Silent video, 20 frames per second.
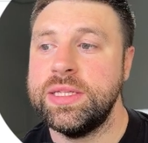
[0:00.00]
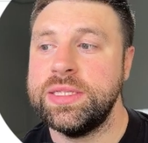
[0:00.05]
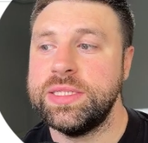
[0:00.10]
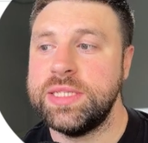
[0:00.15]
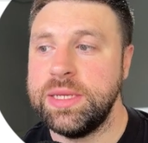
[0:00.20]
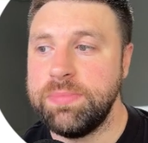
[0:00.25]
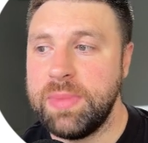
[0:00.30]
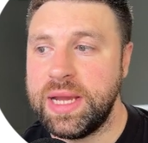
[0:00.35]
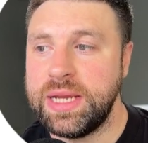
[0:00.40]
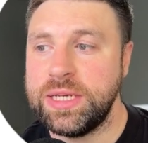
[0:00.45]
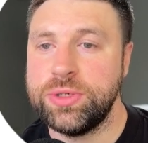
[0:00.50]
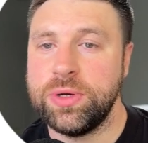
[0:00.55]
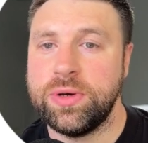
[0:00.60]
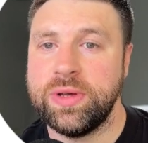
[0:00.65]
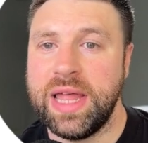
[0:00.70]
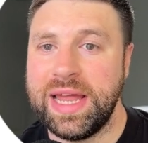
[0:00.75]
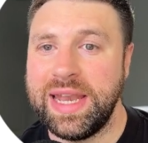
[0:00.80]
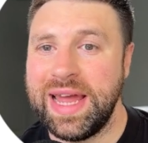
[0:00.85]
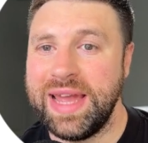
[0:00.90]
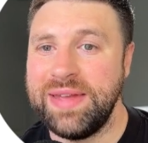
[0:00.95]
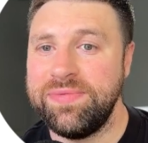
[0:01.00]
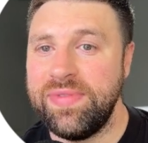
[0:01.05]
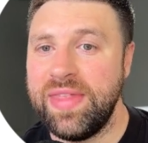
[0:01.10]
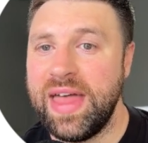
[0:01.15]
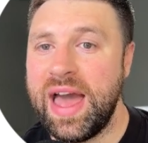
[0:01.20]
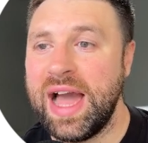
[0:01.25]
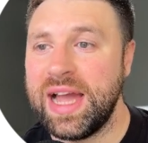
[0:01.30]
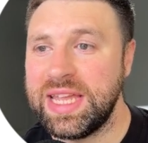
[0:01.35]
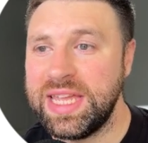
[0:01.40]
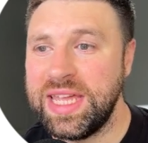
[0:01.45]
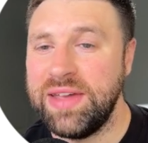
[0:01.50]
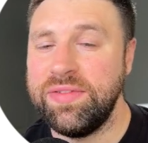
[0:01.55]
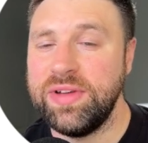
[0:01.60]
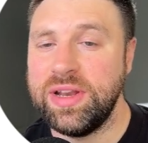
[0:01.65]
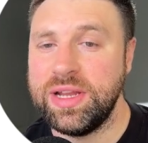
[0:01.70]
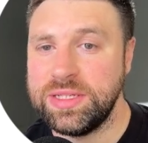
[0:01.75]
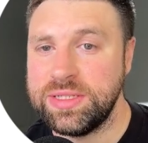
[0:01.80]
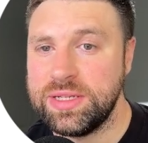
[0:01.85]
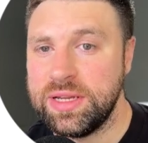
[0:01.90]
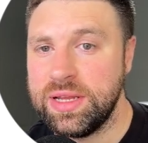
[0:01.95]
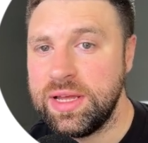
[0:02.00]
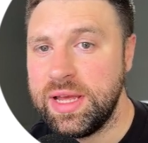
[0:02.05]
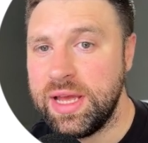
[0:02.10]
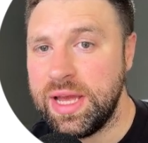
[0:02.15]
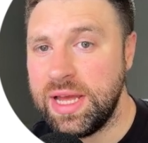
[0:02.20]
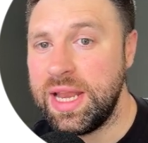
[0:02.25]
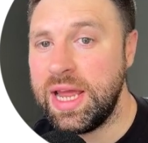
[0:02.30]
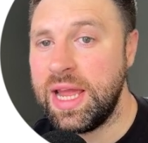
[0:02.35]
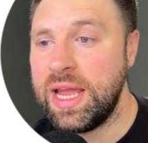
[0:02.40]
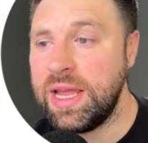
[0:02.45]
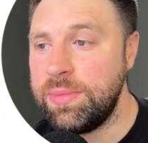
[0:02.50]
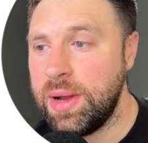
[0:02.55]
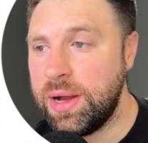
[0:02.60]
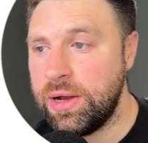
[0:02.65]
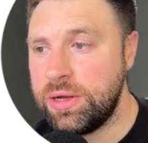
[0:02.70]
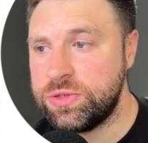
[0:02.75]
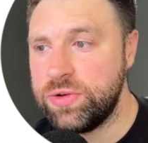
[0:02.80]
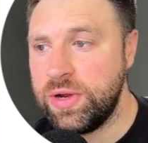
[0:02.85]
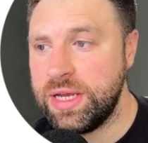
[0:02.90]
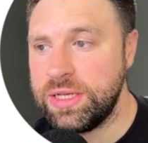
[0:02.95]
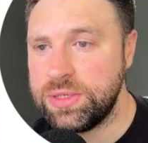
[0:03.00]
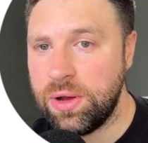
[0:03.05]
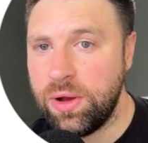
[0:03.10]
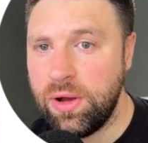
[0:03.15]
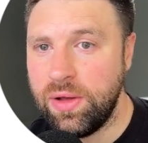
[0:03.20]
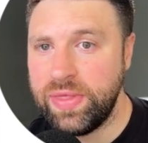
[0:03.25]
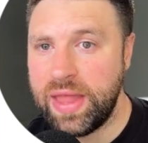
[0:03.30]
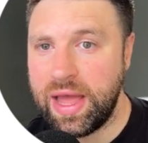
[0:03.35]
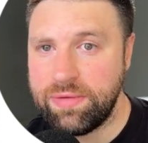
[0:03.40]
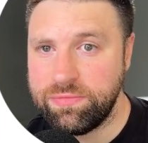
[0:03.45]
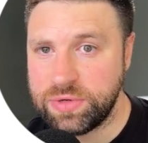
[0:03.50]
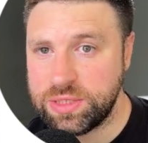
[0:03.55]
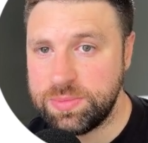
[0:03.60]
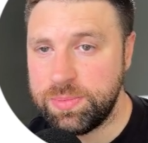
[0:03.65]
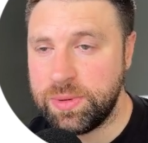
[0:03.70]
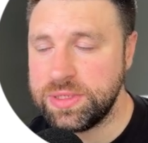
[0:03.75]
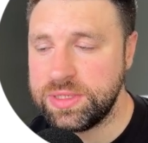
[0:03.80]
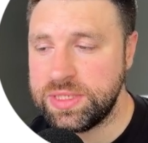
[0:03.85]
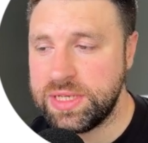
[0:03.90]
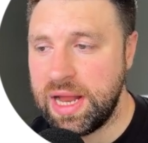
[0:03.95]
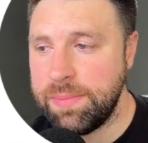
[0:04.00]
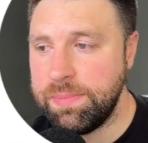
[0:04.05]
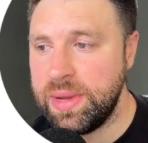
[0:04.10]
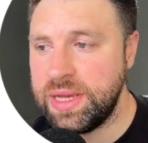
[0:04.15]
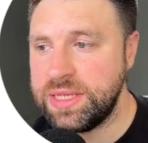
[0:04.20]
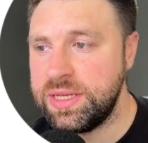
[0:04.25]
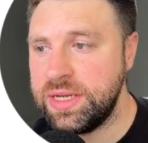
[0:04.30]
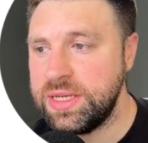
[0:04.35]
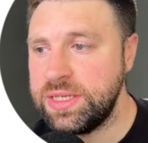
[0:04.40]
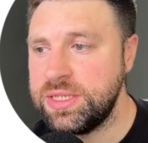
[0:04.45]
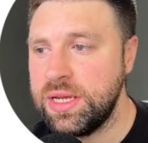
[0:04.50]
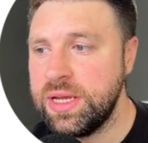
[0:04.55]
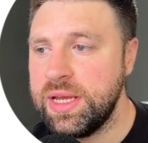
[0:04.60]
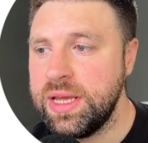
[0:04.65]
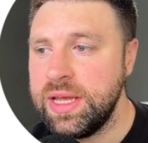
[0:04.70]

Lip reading: to make sure that they've now given us an email address on that response to that message.